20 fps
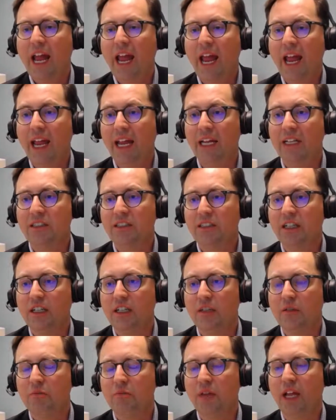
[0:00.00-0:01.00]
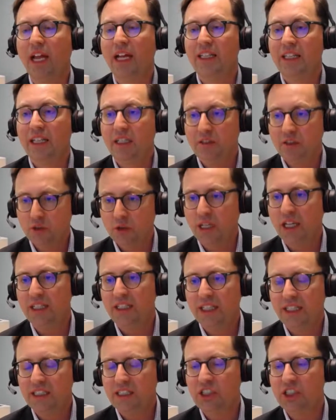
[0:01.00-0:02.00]
and they
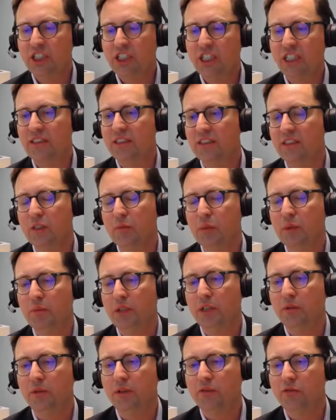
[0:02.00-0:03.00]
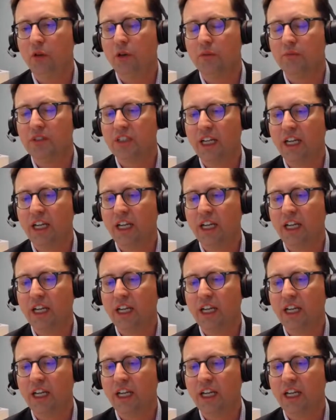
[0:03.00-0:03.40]
initiated the CPP reforms.